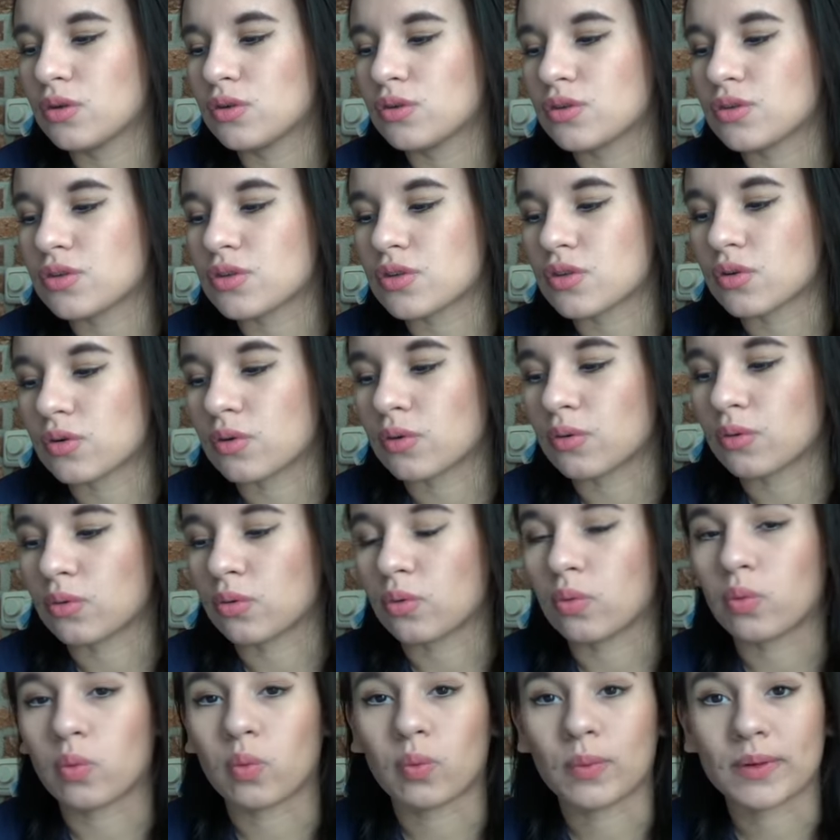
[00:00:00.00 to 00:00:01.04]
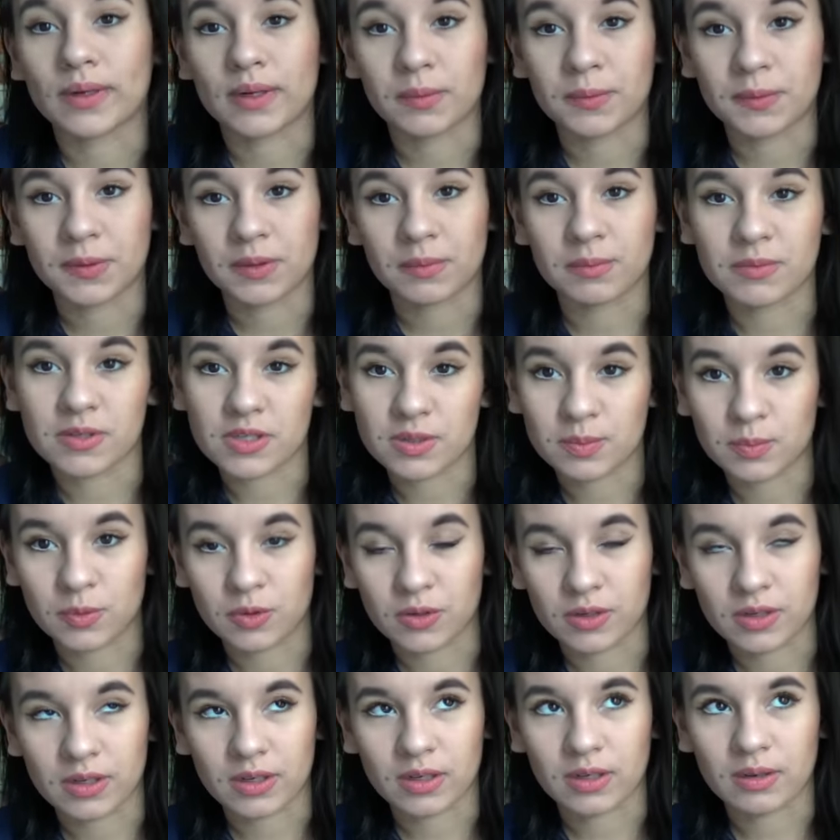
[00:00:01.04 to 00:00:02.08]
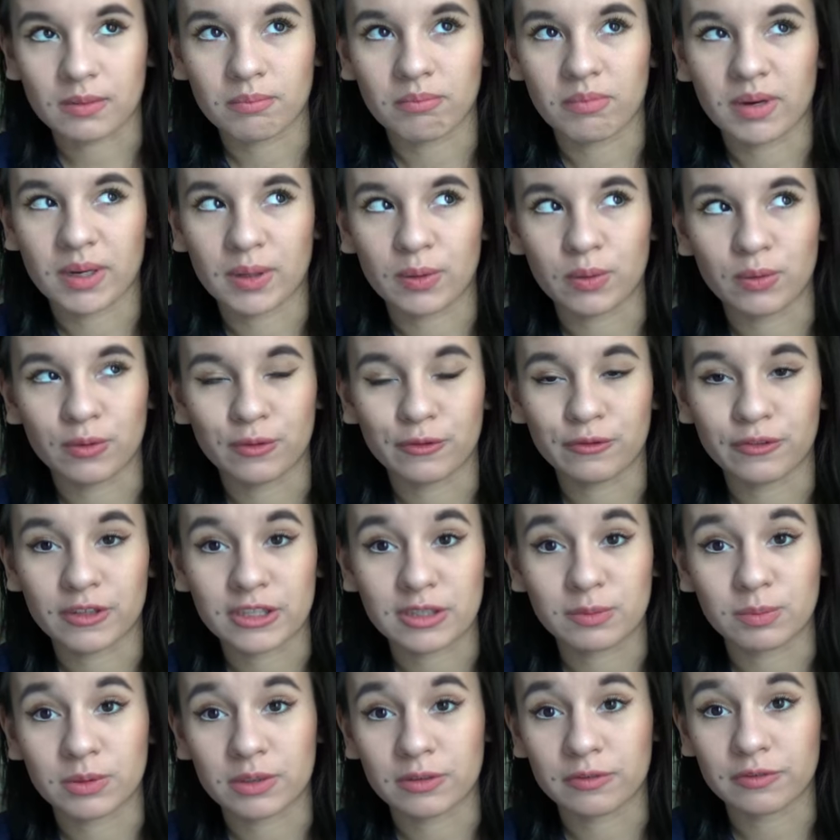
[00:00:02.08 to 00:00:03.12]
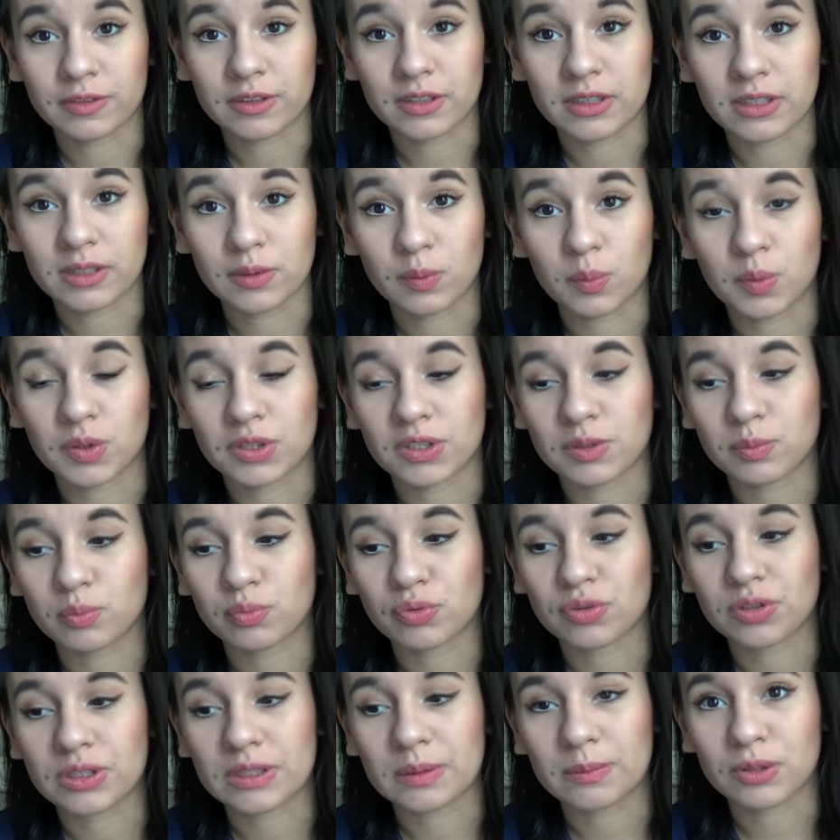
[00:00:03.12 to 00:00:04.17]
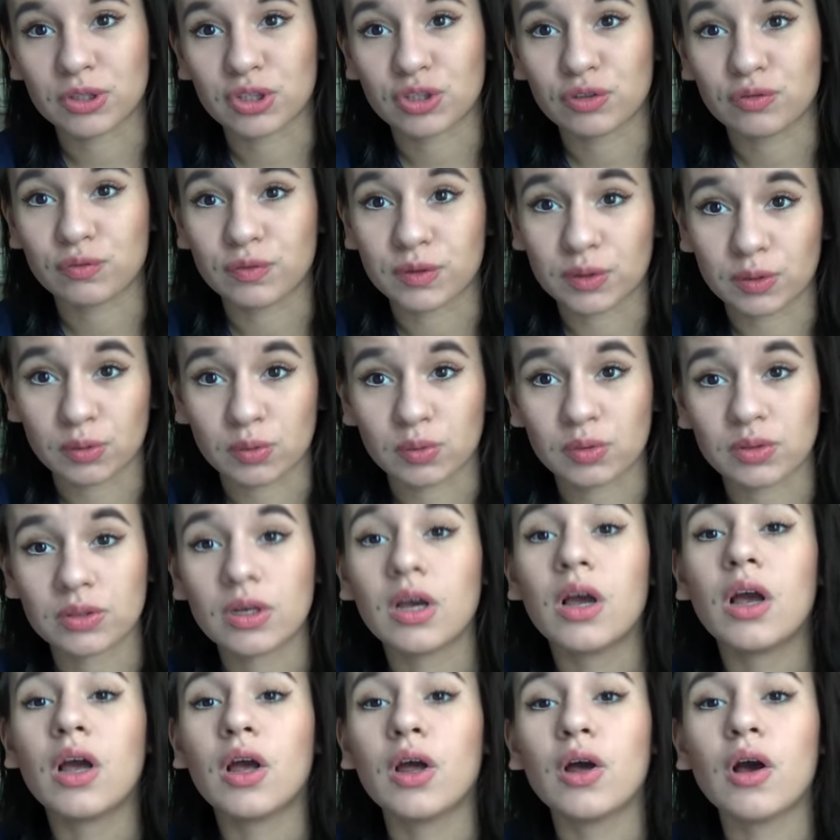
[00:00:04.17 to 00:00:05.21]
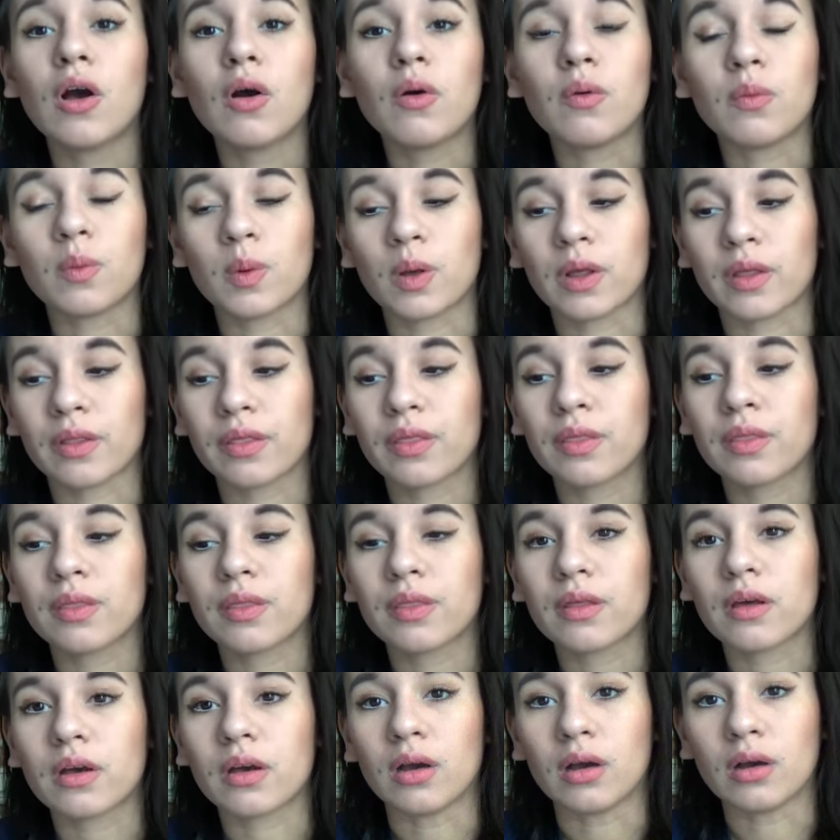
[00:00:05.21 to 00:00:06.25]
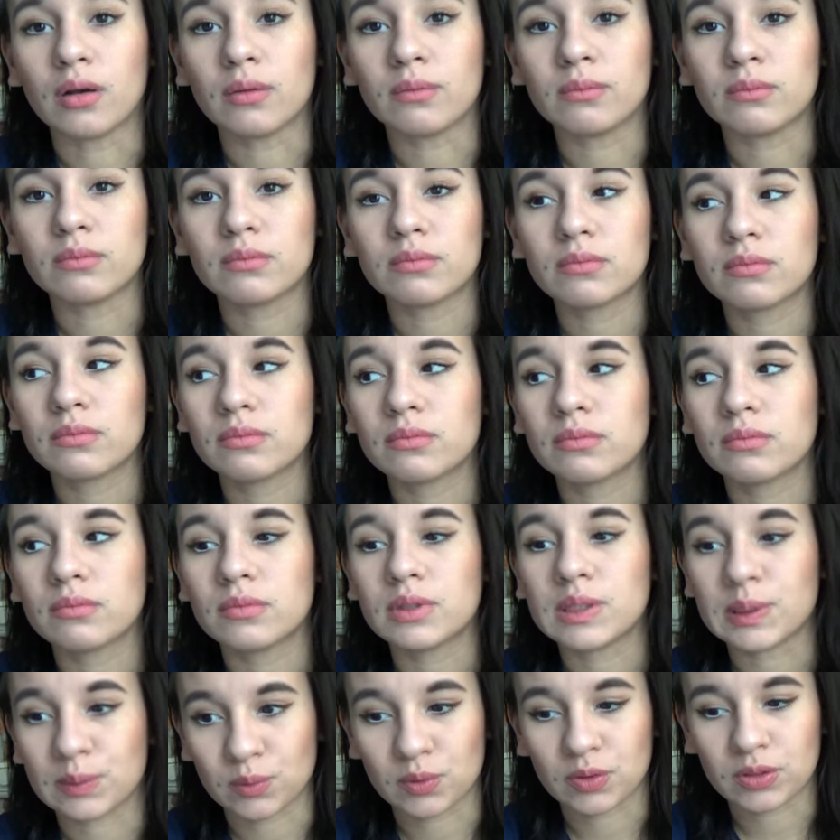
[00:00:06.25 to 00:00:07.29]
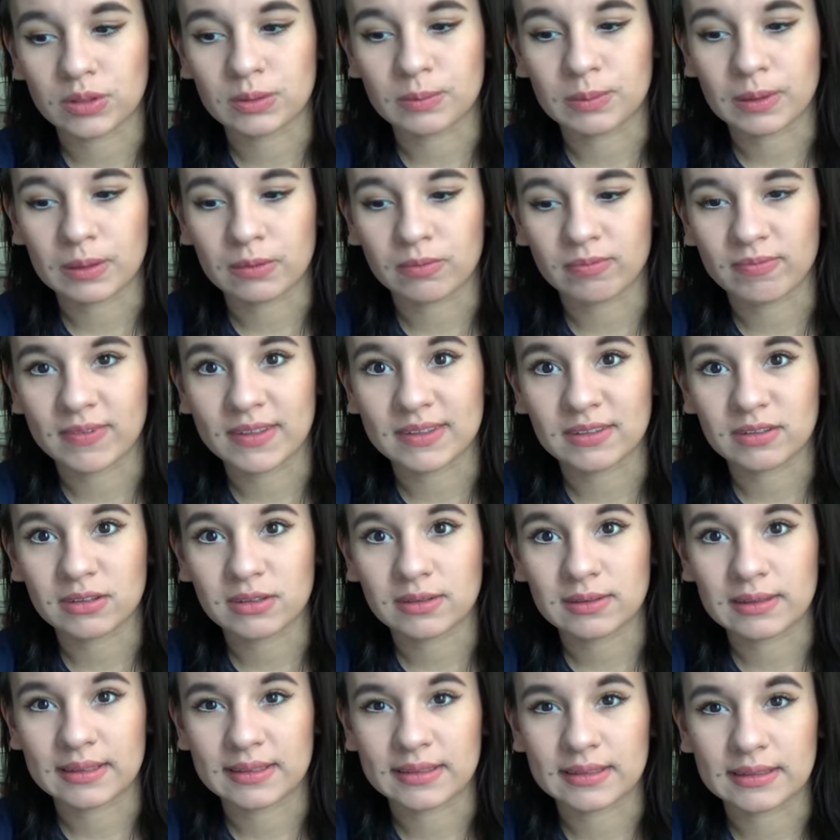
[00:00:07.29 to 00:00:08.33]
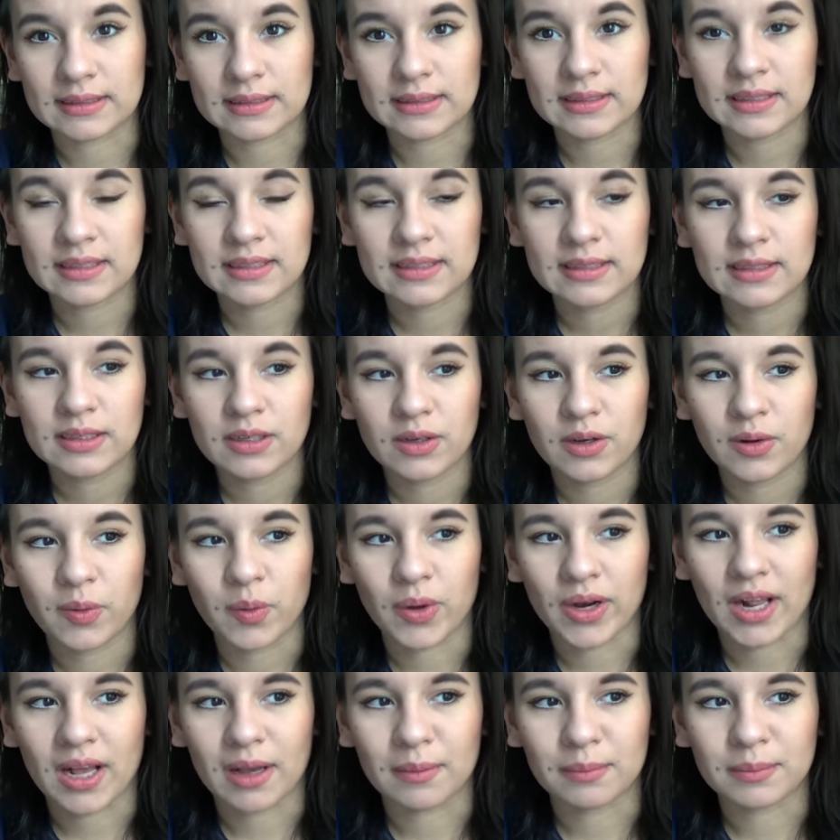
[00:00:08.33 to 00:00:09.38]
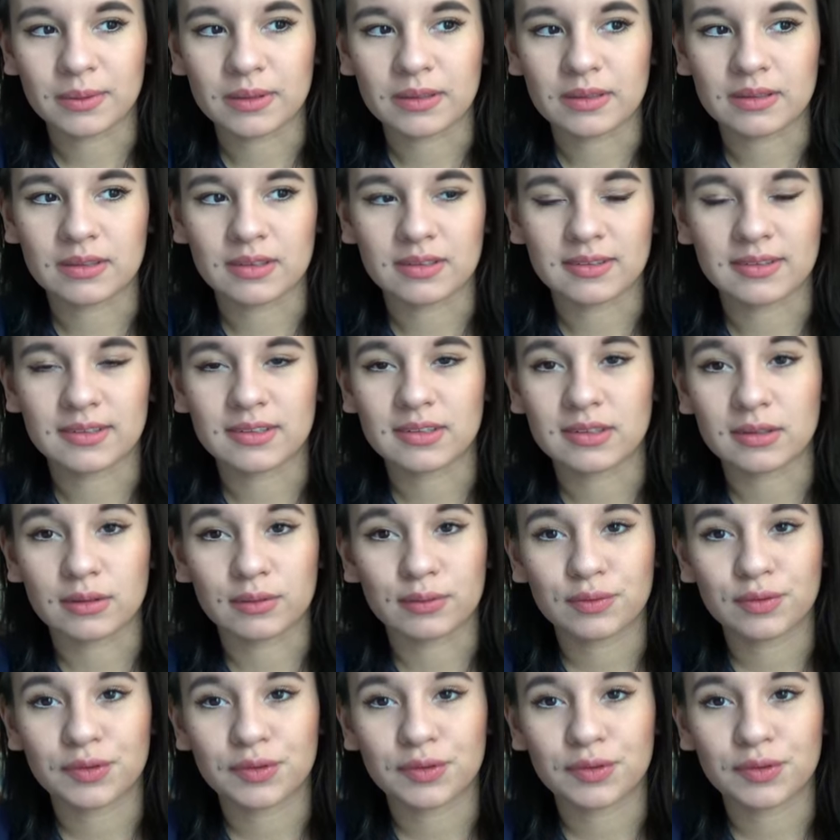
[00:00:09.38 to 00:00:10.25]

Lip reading: So when I woke up this morning, my whole Facebook feed was pretty much filled with news about this and what happened and stuff.